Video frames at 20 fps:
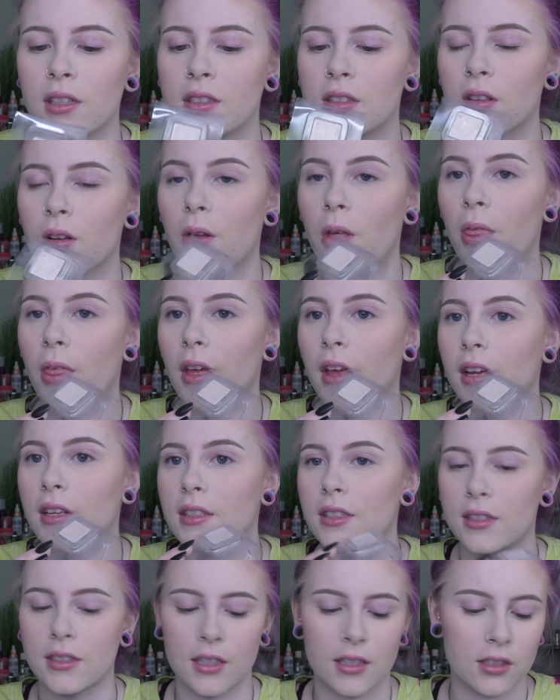this little thing
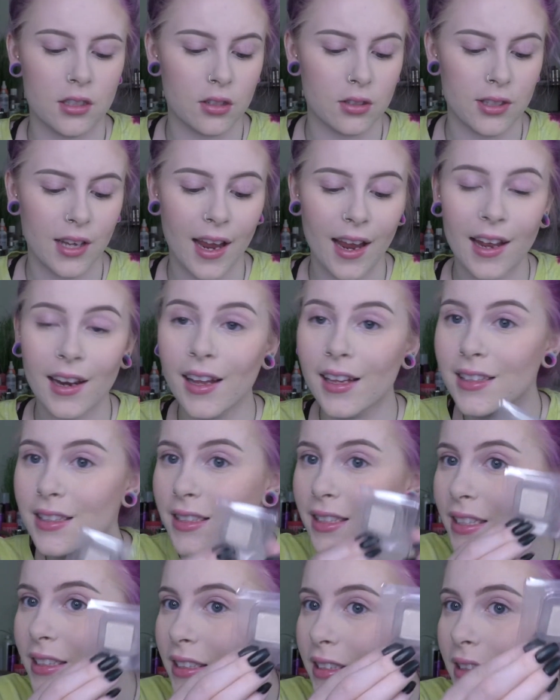because it's nice to use. And that's a
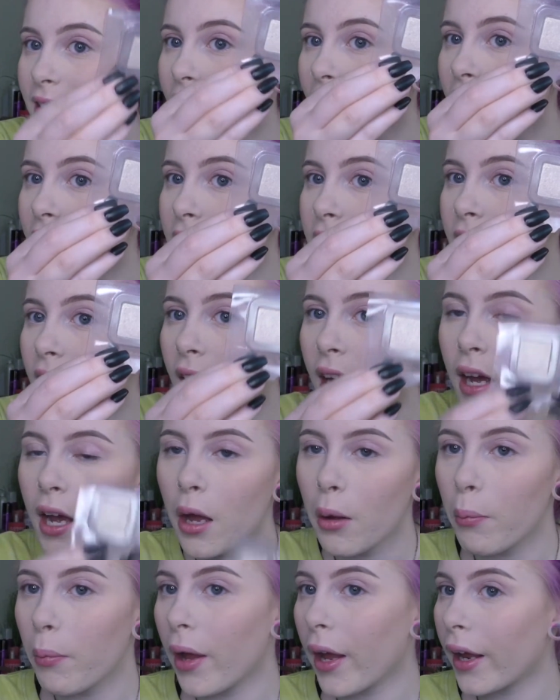decent size
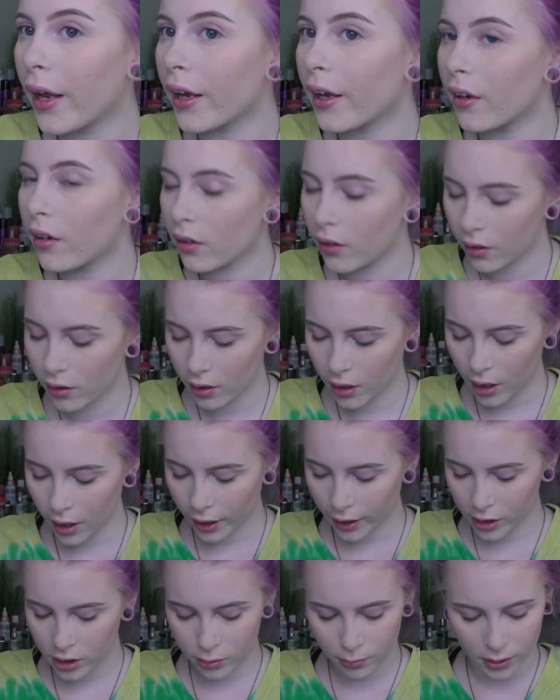pan. I
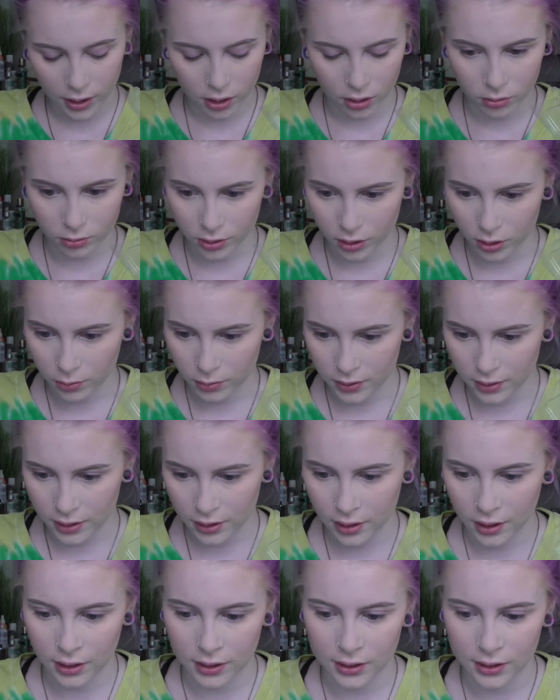actually might use this one today